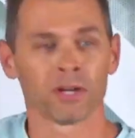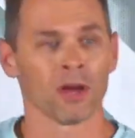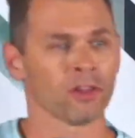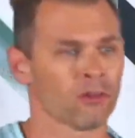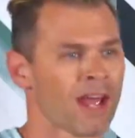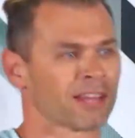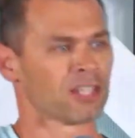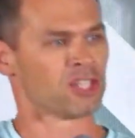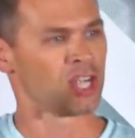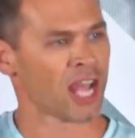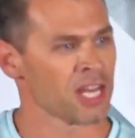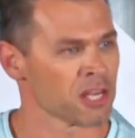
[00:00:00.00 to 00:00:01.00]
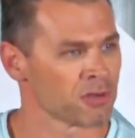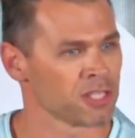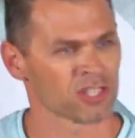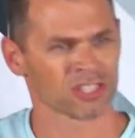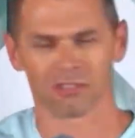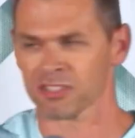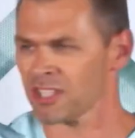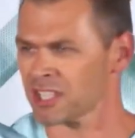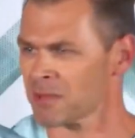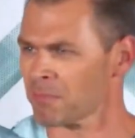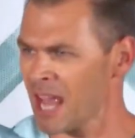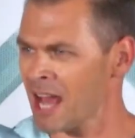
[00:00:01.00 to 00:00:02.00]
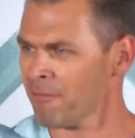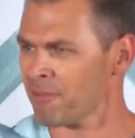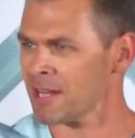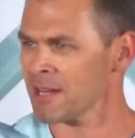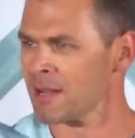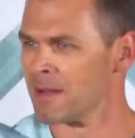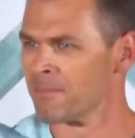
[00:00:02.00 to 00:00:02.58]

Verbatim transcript: We don't throw out the genuine just because there's some counterfeit.